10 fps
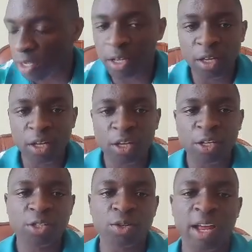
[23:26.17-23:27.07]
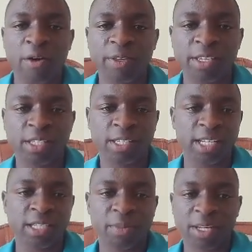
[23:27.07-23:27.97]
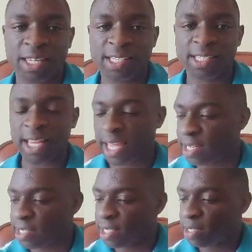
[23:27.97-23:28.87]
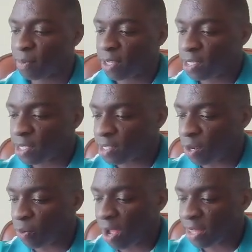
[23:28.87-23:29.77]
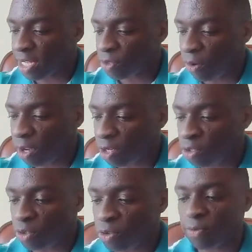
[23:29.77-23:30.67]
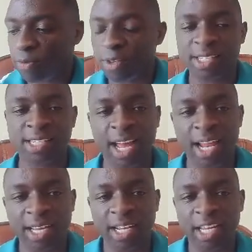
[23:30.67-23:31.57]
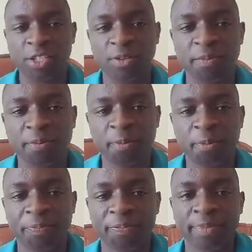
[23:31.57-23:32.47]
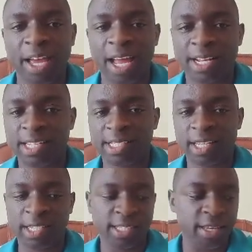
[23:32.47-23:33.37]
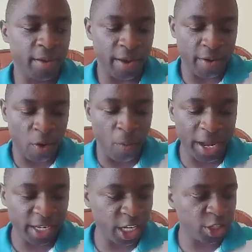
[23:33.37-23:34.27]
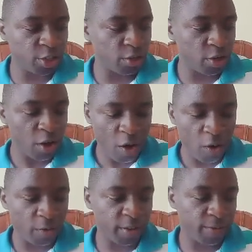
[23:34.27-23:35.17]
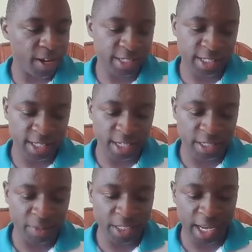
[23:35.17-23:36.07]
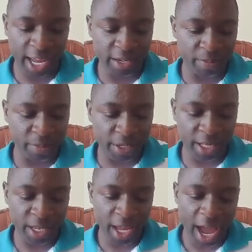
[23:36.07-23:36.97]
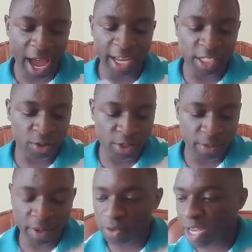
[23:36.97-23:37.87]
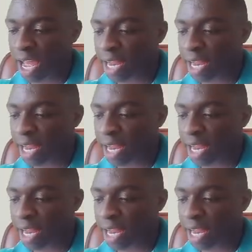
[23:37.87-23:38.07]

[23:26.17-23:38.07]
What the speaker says: So now this statement, the second statement, is the one that you're going to use for this calculation. At least it is the combination or the first statement, A and B, I had talked about earlier.